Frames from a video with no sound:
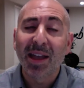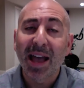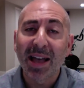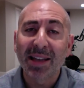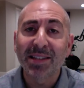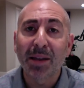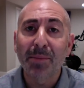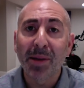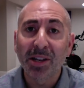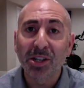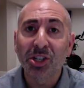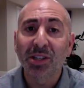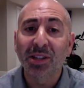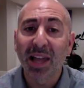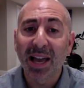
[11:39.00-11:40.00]
As I
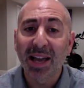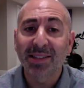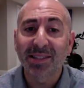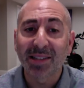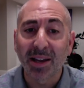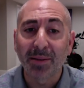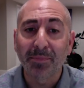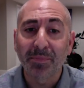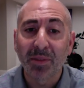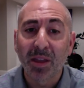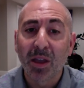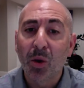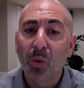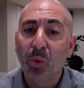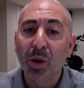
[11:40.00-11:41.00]
mentioned last time,
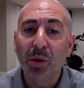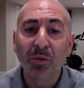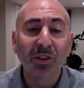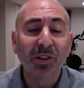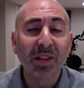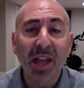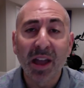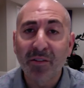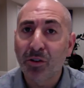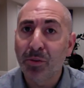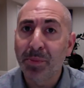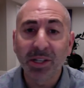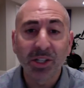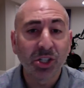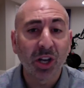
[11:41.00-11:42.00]
we will never
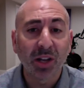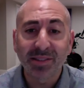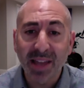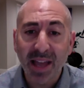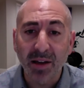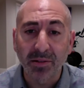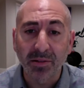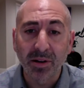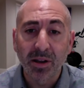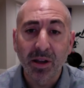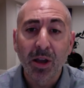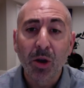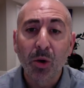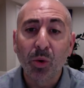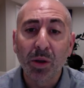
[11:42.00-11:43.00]
be shut down.
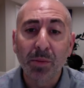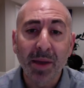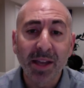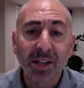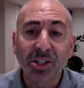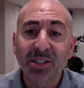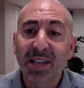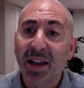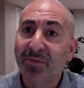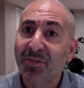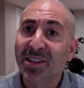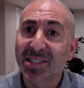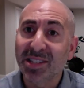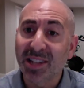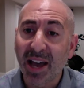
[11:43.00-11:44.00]
We may just have
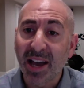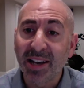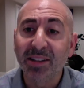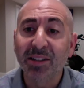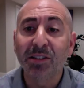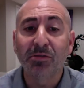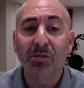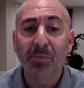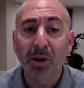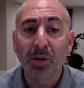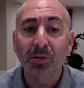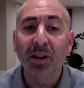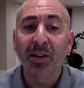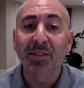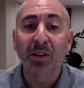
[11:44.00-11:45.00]
to slide into
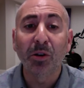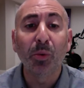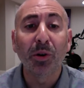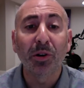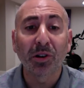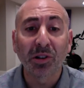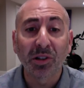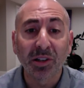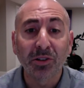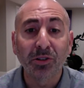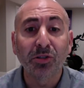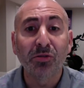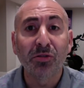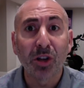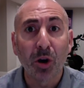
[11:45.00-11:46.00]
remote until we are cleared
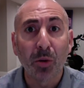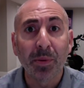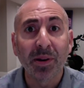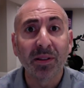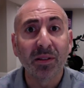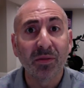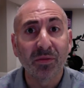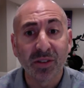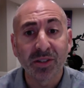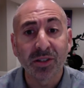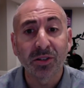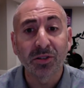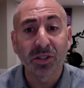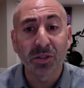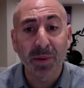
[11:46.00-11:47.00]
to reopen in the
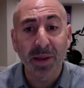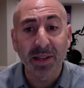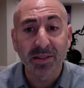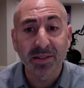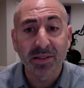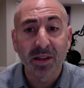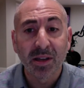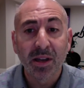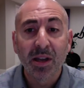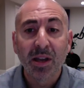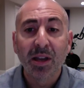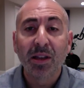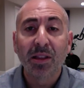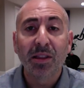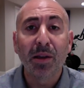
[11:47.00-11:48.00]
physical space.
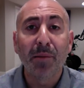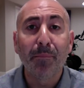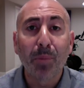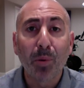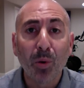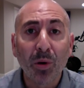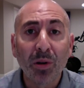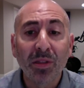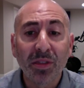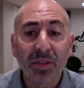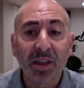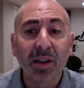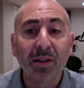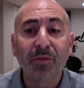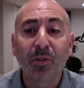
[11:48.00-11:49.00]
The important
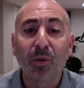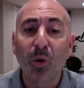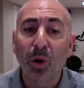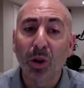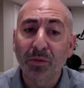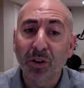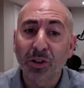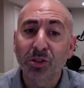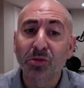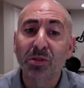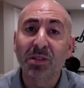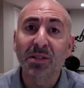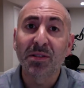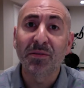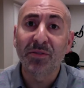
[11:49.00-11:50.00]
thing for all of our
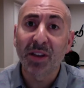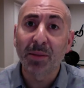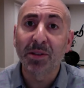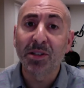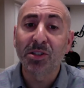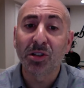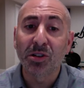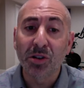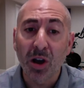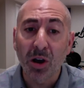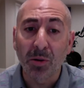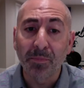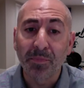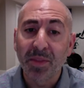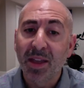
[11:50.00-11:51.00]
students and families to know
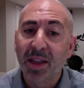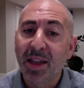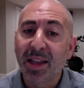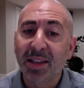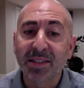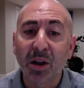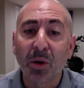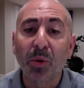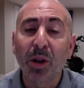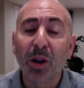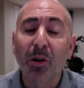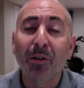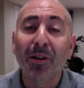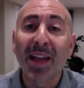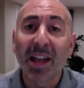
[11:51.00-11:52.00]
is that we
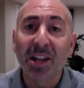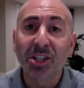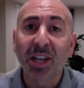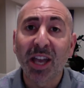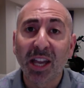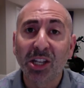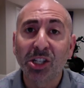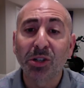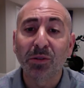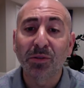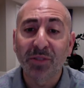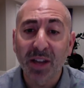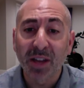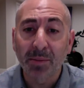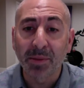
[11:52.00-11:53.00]
are an educational
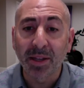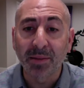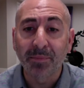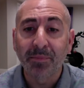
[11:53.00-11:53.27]
family